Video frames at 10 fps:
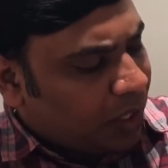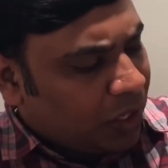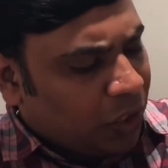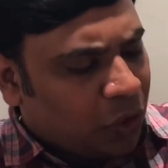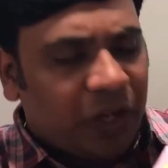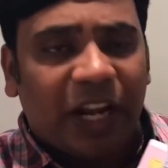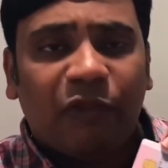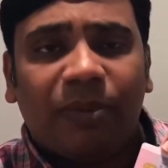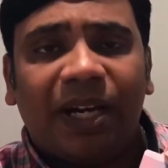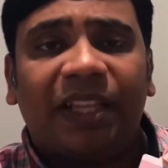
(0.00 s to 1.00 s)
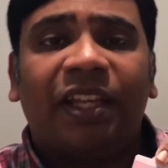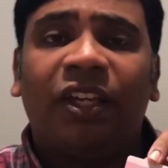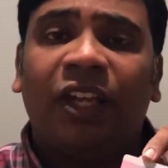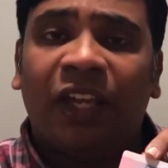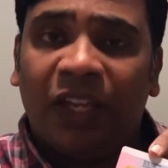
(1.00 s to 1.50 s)
your date of birth,
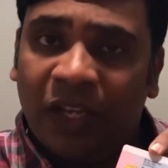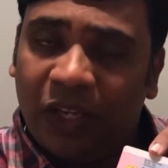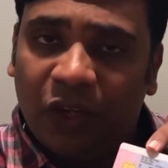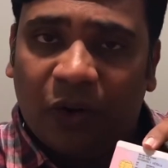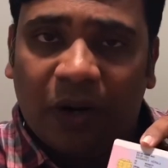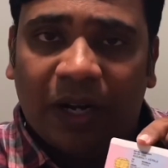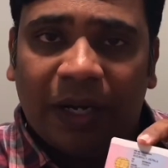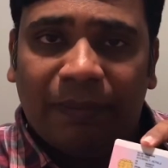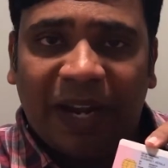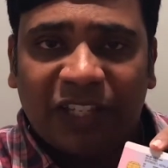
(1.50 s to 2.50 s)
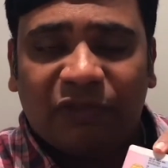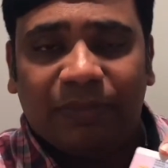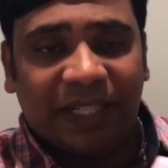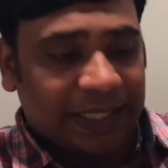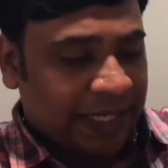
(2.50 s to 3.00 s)
your place
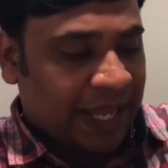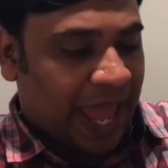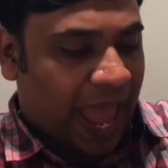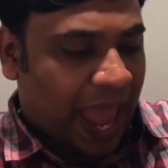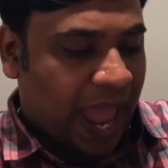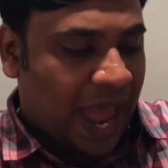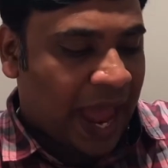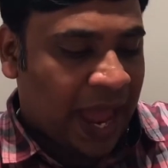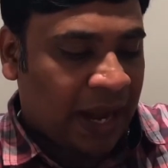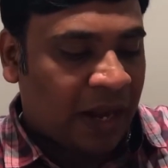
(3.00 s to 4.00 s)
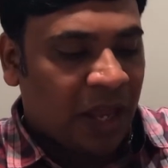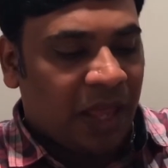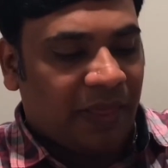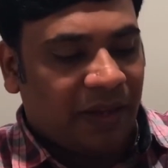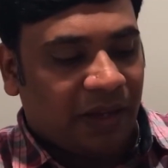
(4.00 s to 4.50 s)
of birth, and
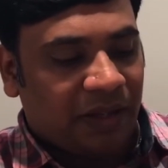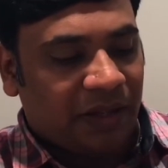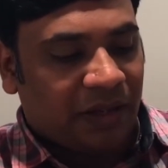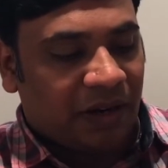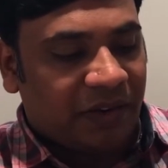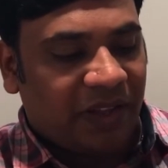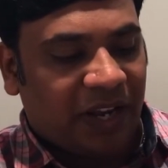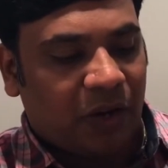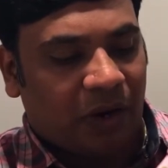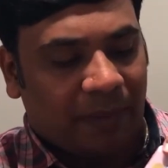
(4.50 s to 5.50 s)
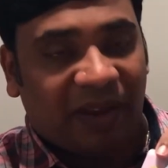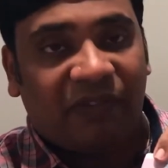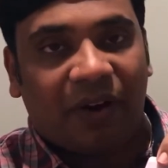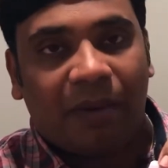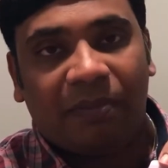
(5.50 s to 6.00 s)
the country that you're coming
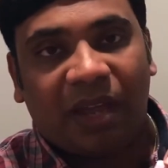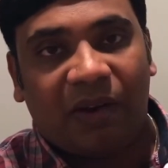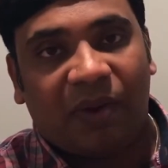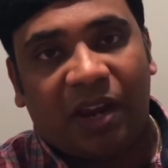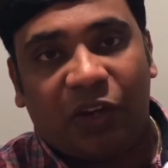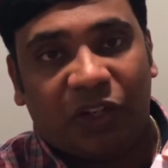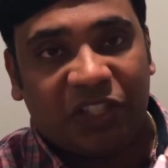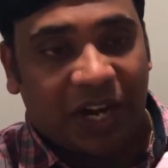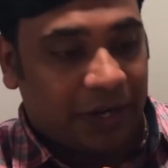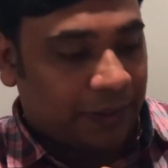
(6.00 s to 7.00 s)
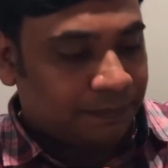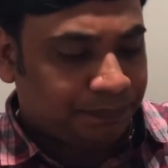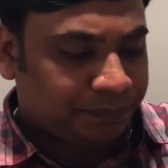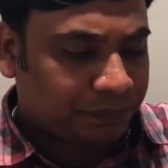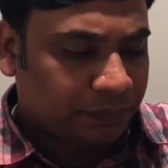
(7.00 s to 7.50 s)
from, and your gender.
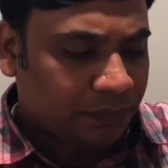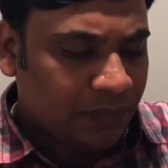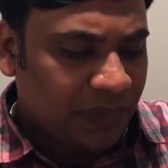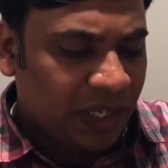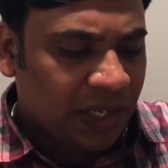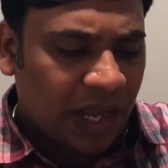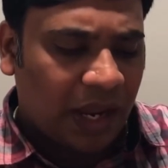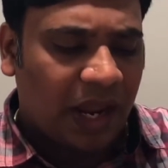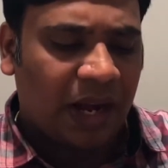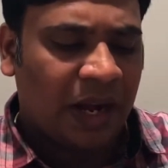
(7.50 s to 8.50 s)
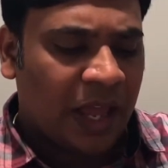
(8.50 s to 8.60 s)
And